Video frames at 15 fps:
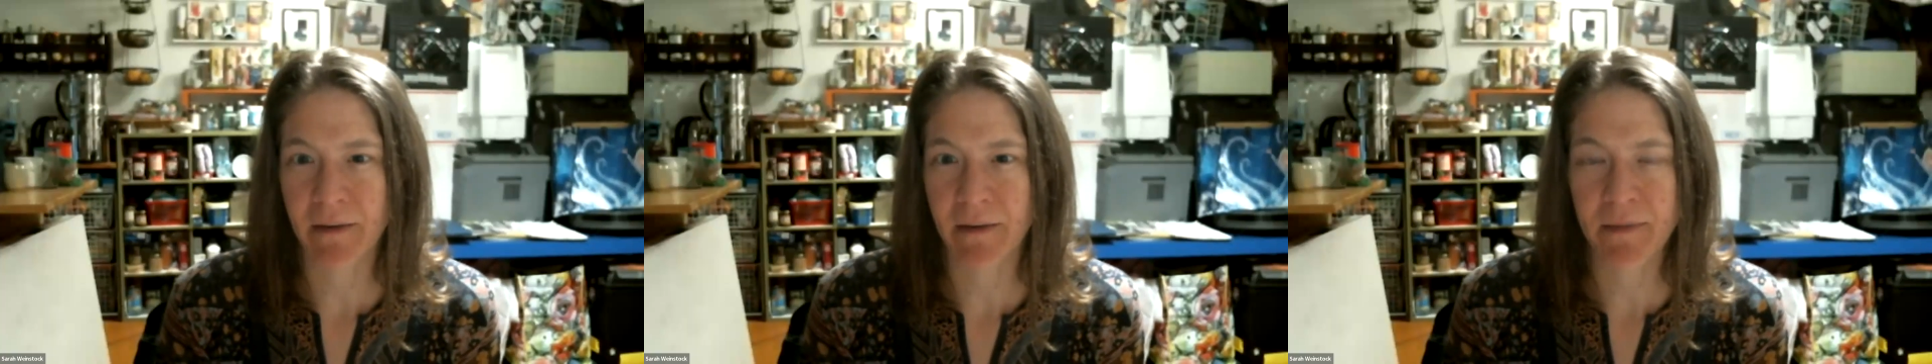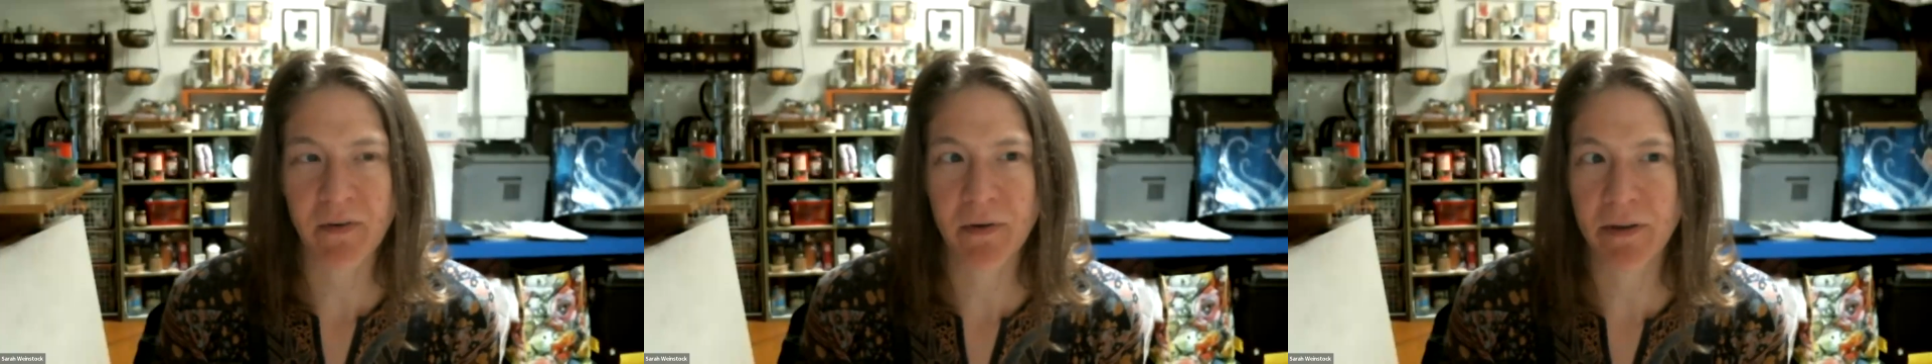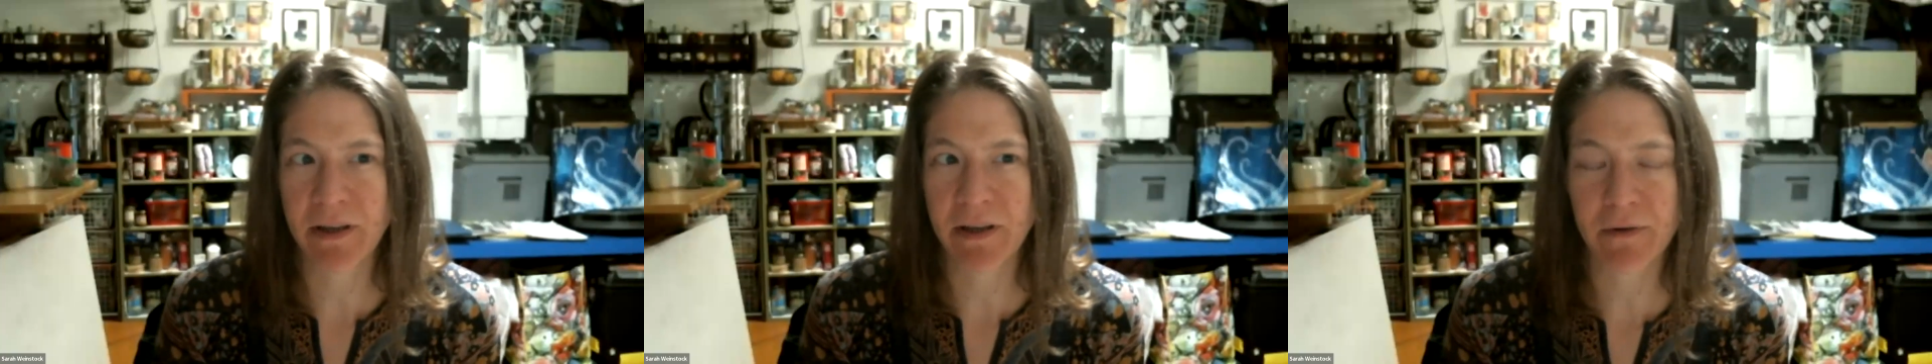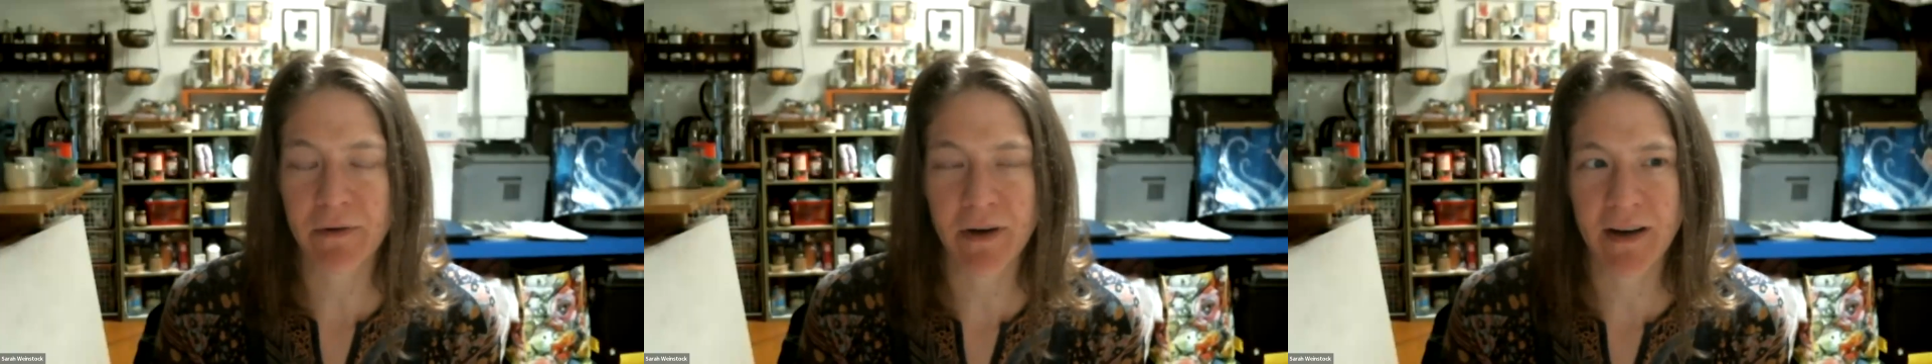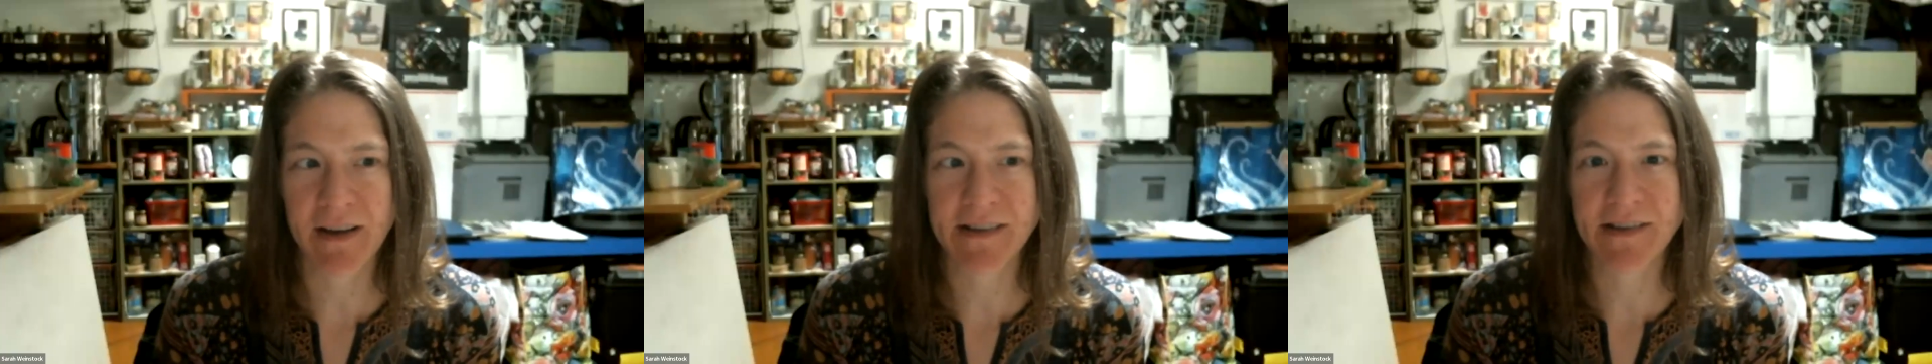I'm the only
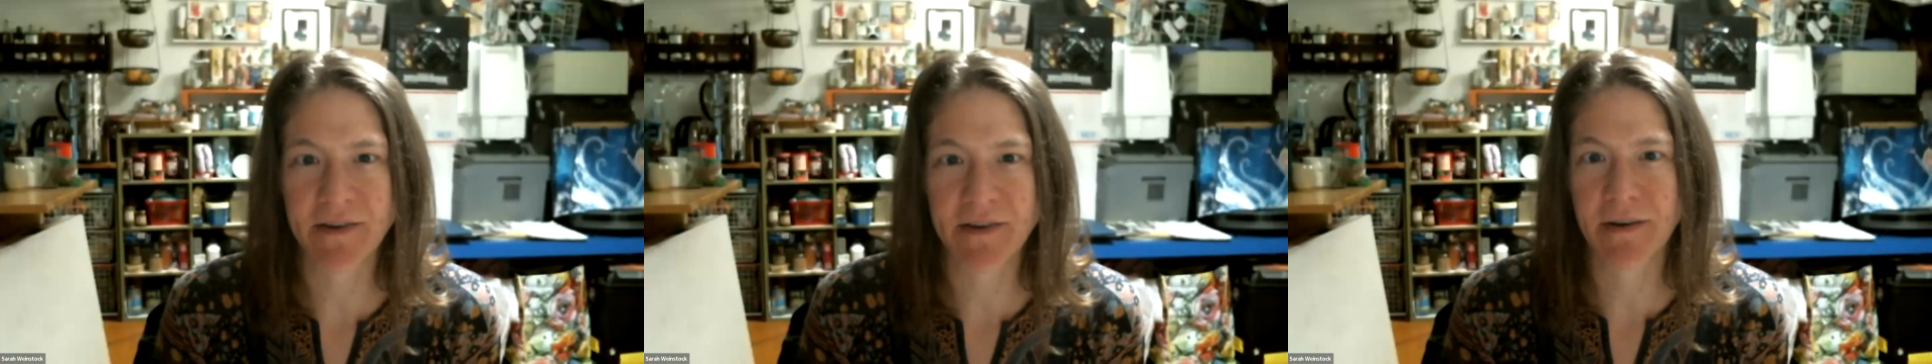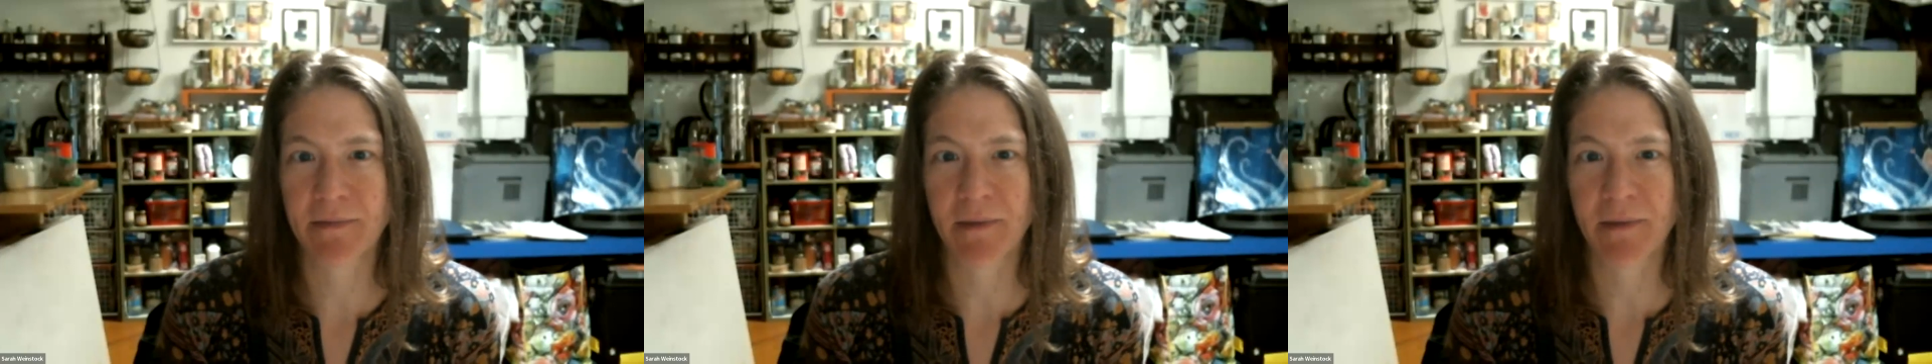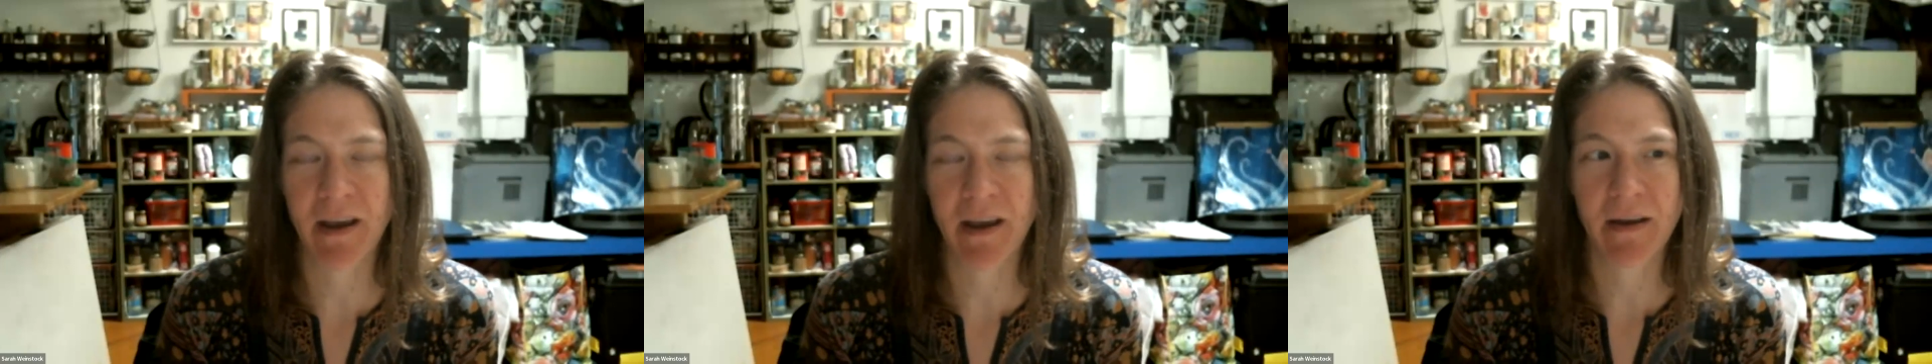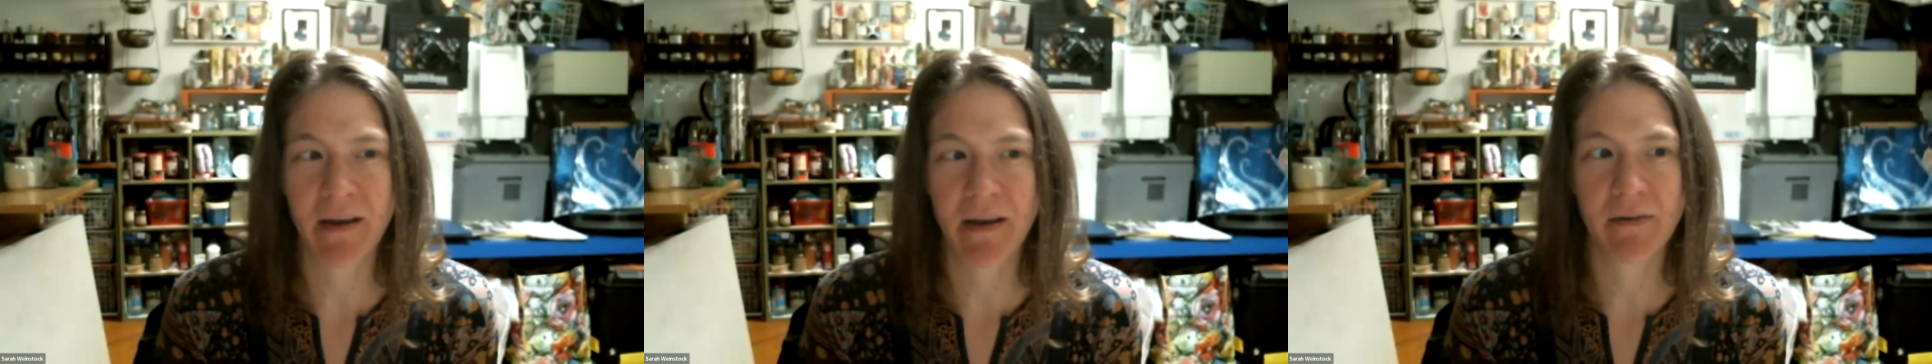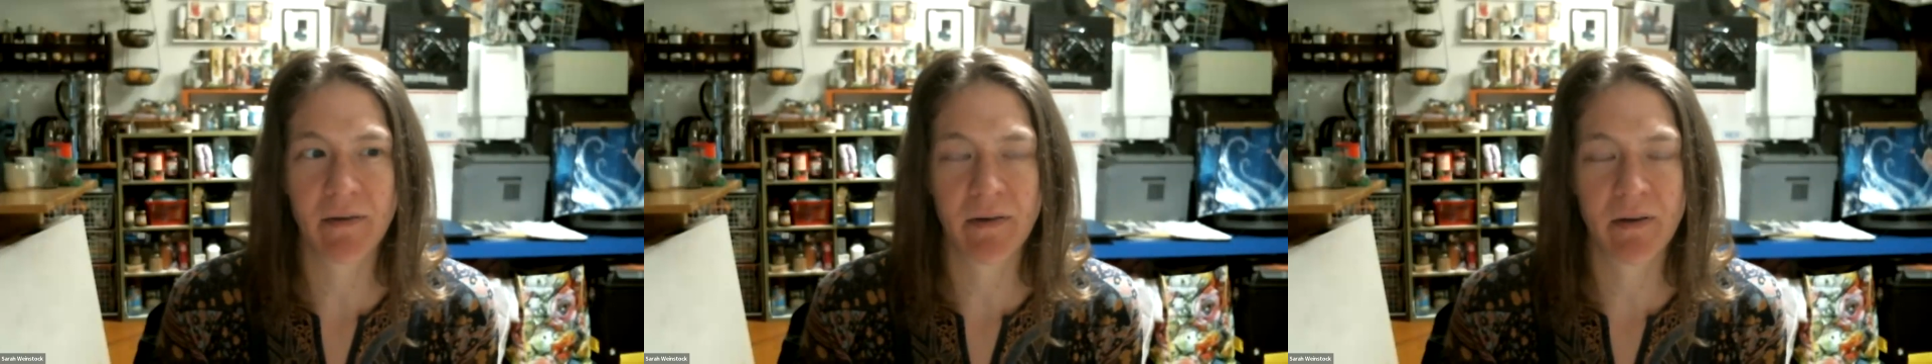organizer in
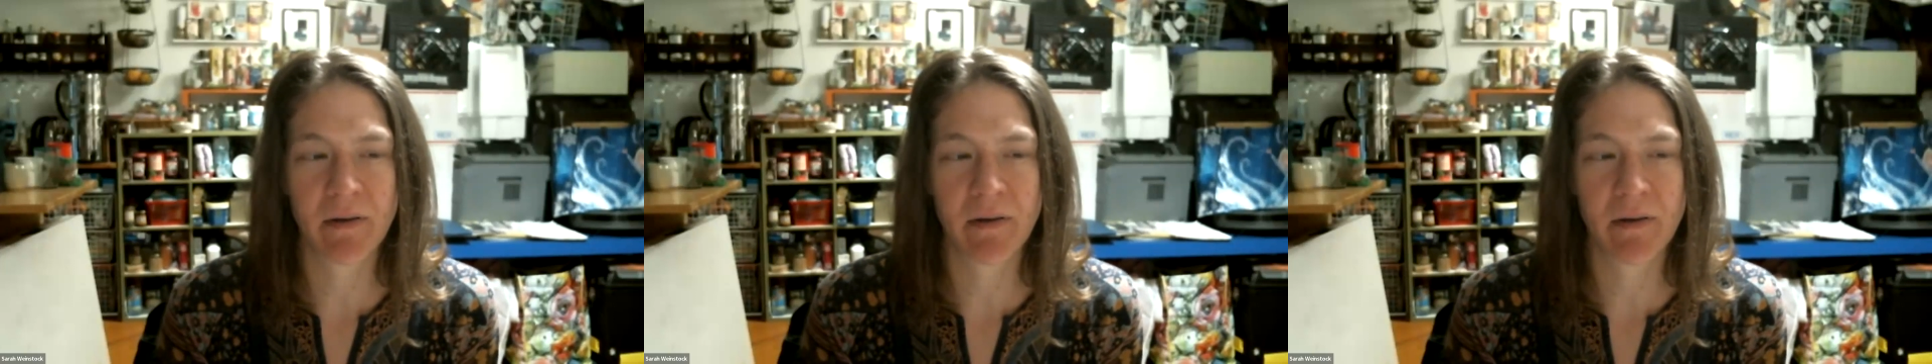my